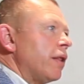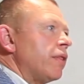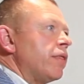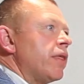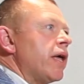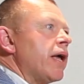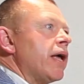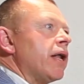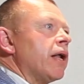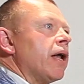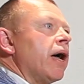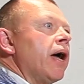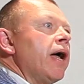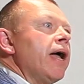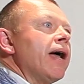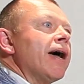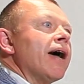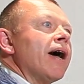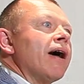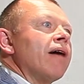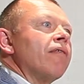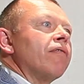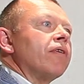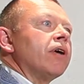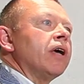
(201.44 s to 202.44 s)
Then I
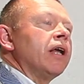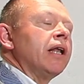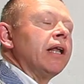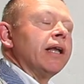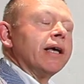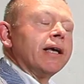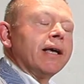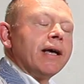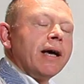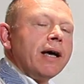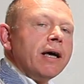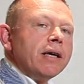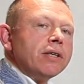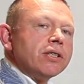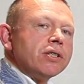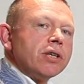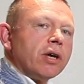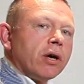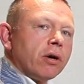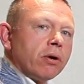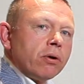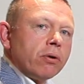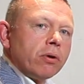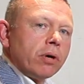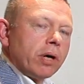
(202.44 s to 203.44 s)
have a
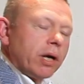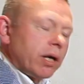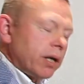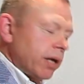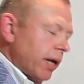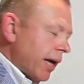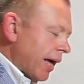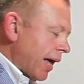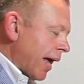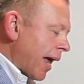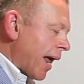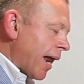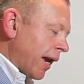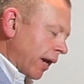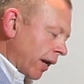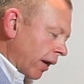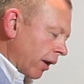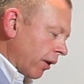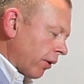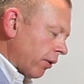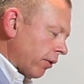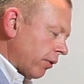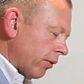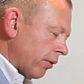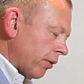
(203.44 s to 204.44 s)
legato
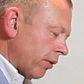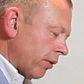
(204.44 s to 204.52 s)
end.